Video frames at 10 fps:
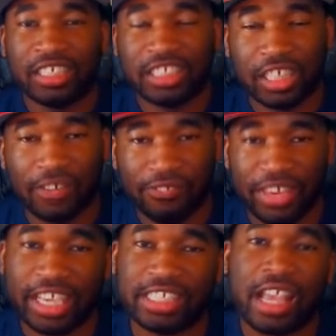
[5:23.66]
should
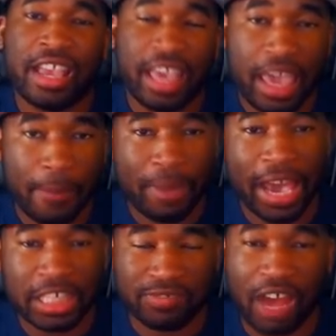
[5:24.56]
fix in
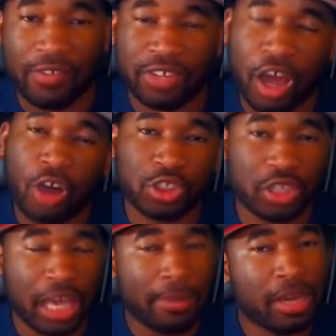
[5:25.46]
Patch five? And
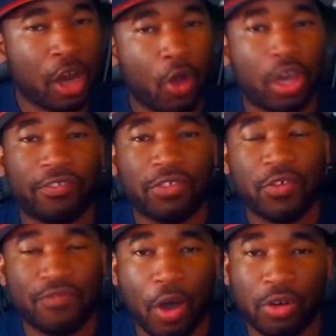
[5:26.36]
also, let me know if
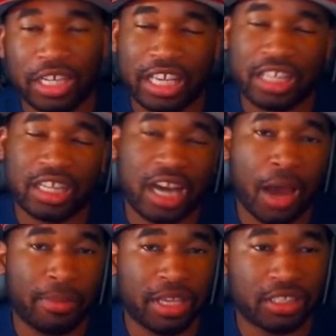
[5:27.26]
you voted in the
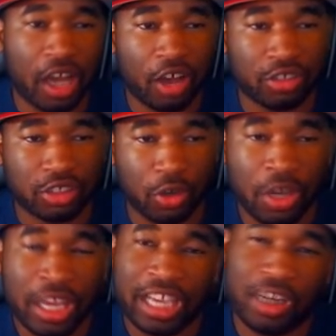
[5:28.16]
comments also.
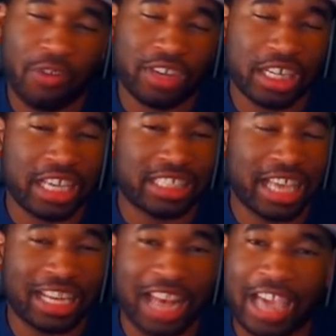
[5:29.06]
And don't forget to hit
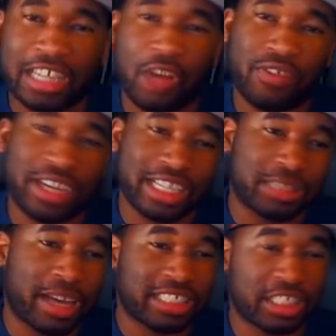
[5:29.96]
that like. Don't forget to
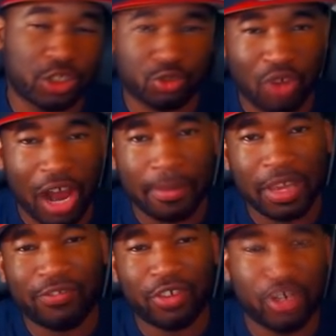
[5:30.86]
smash that
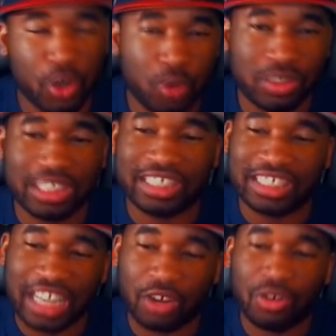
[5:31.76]
subscribe if you're new to the
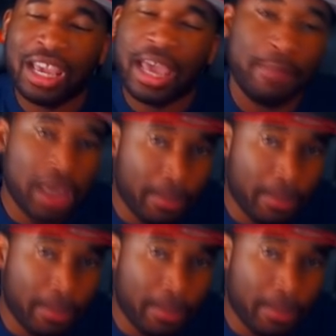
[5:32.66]
channel and be a